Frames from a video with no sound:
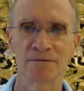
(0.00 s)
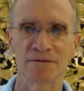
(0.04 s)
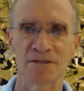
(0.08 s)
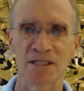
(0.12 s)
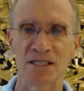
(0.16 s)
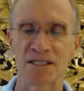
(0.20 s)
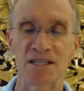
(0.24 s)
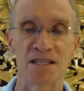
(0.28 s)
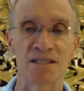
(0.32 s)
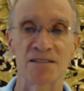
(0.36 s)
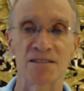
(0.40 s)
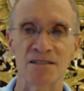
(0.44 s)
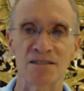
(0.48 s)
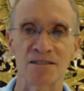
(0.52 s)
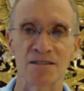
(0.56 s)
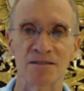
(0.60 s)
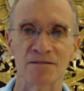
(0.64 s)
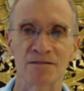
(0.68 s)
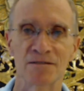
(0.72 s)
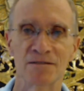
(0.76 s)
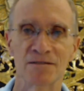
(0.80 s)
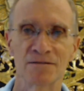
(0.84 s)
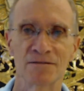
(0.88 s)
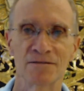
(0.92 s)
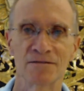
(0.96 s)
this instant,
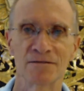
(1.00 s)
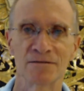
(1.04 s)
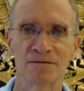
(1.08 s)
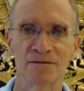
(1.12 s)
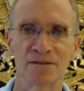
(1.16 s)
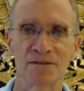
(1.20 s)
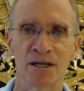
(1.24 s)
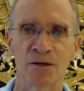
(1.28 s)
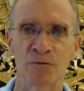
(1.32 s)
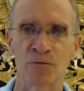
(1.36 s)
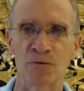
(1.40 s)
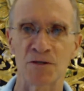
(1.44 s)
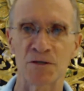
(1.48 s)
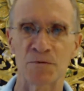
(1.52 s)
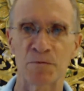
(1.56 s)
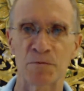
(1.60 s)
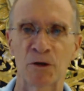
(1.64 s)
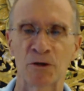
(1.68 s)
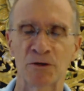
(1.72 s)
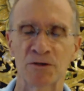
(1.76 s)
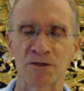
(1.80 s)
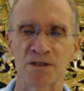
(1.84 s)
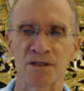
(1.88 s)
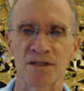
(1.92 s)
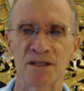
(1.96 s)
and
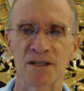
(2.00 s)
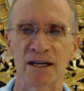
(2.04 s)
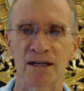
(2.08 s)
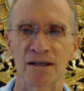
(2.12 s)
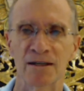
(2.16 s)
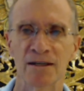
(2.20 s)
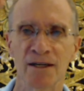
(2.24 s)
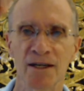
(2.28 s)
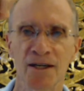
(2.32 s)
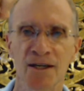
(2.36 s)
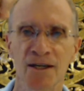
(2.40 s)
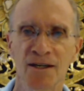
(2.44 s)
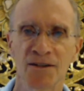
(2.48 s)
respond to that.